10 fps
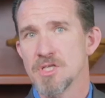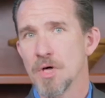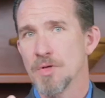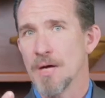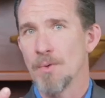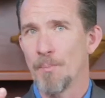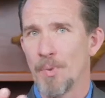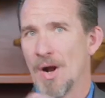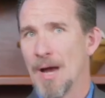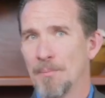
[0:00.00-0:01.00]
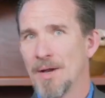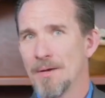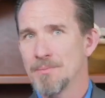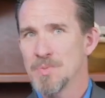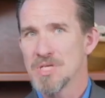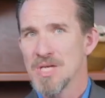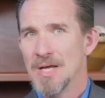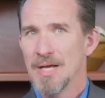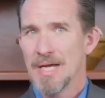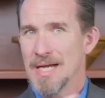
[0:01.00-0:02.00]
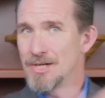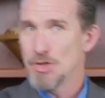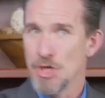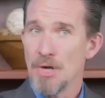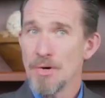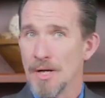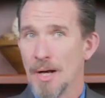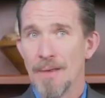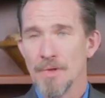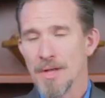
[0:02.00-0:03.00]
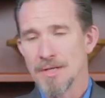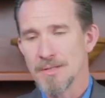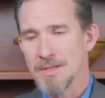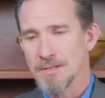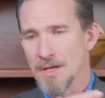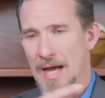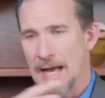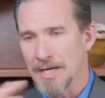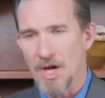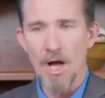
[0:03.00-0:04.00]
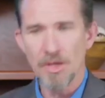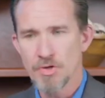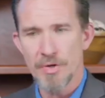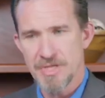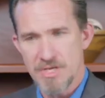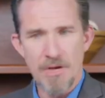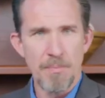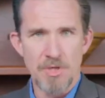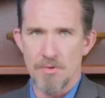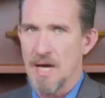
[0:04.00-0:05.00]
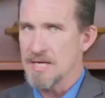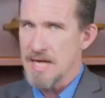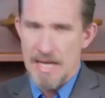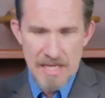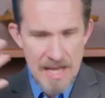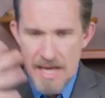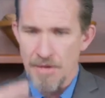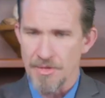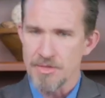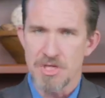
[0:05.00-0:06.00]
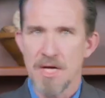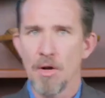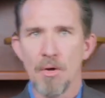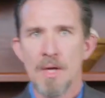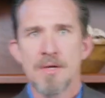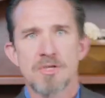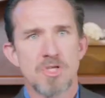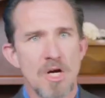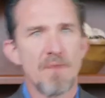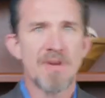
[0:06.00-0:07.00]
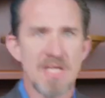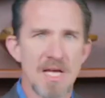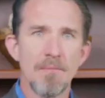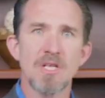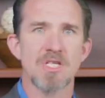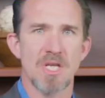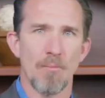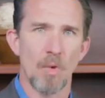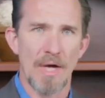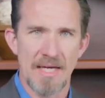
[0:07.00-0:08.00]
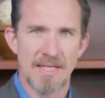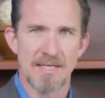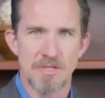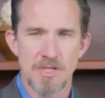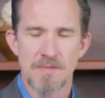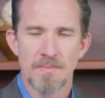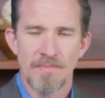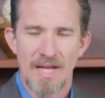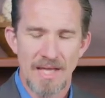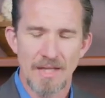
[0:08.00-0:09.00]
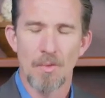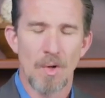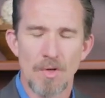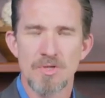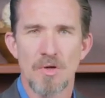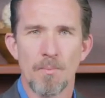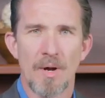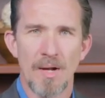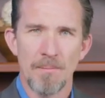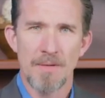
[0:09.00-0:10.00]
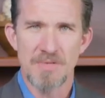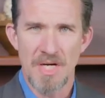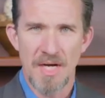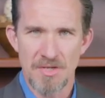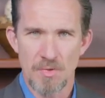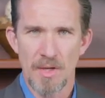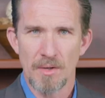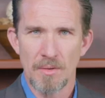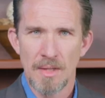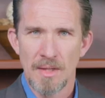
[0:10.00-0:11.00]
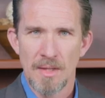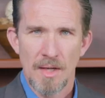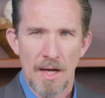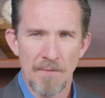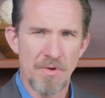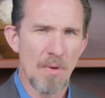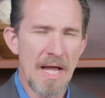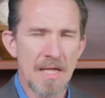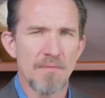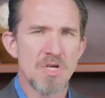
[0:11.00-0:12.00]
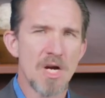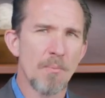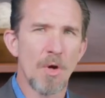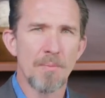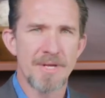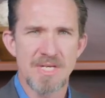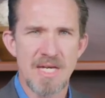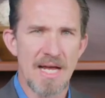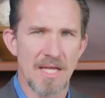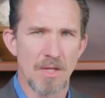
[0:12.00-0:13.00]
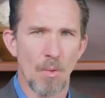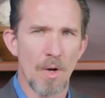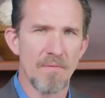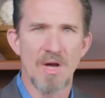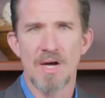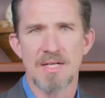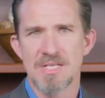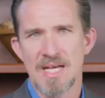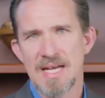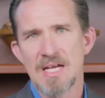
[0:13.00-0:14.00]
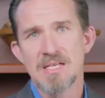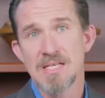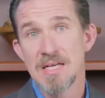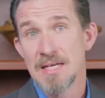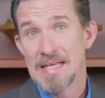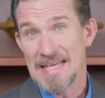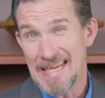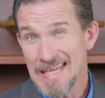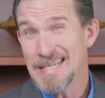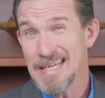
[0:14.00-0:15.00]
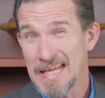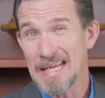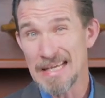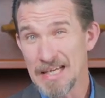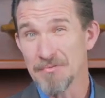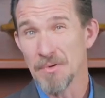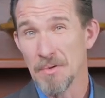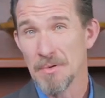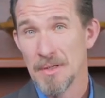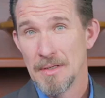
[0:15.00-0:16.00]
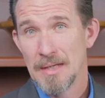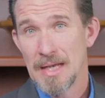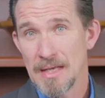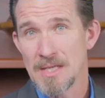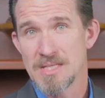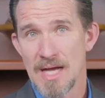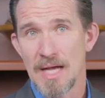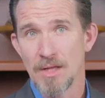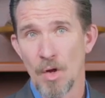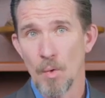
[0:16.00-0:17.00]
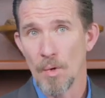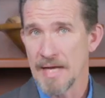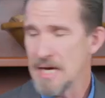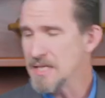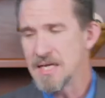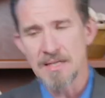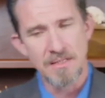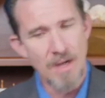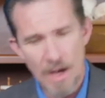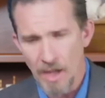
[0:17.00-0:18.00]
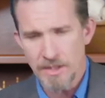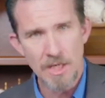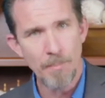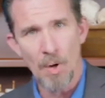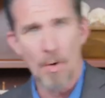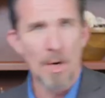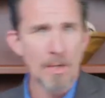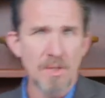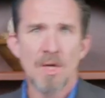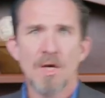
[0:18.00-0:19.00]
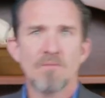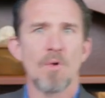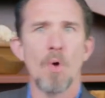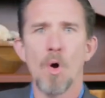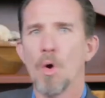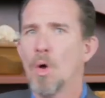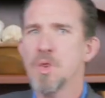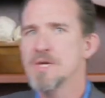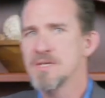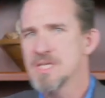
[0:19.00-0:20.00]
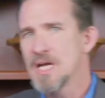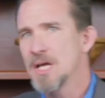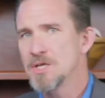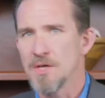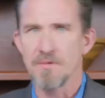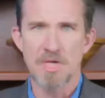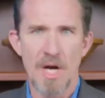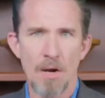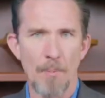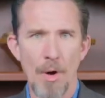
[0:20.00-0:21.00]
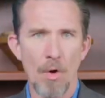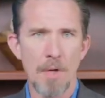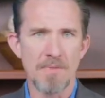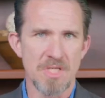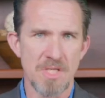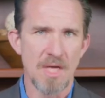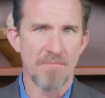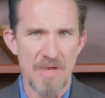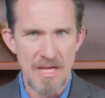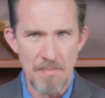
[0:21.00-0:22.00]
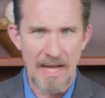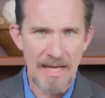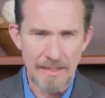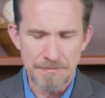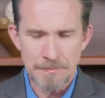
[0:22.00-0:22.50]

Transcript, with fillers: so there were problems in Judah. The idolatrous temples were not taken down. They're still serving them in some ways. And there were also problems in Israel. Of the reign of Jeroboam II, the Word of God says, he did evil in the sight of the Lord. He did not depart from all the sins of Jeroboam, the son of Nebat,